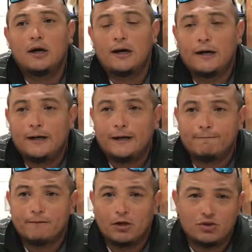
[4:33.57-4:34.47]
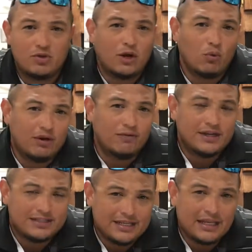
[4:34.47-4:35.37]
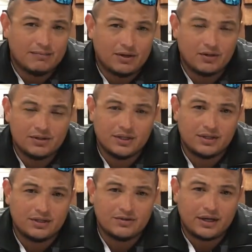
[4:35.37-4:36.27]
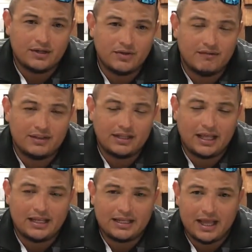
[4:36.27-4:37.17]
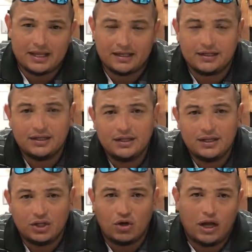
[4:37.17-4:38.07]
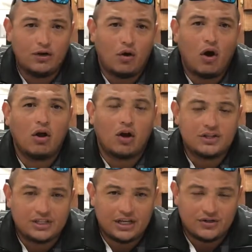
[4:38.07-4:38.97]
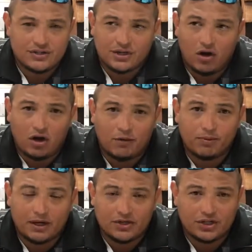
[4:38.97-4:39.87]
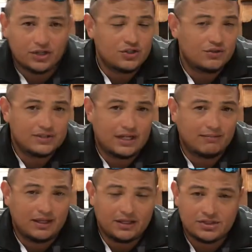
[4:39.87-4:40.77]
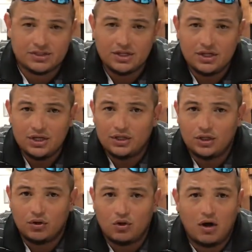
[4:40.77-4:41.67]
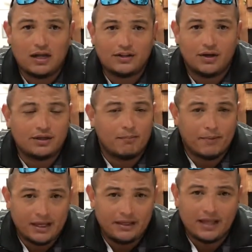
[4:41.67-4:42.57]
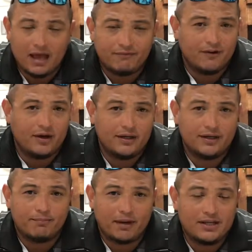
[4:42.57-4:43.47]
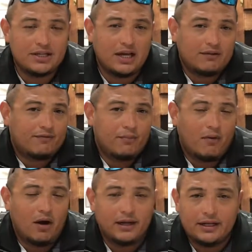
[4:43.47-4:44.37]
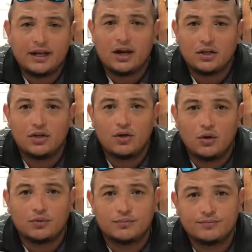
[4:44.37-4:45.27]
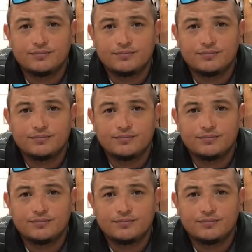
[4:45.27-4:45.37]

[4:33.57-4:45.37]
And try to win for his team, and try to do everything that he can. And, I know all our seniors and all our players are going to do the same thing. It's just, go out there and compete and have fun and play jacket football and end it on a good note.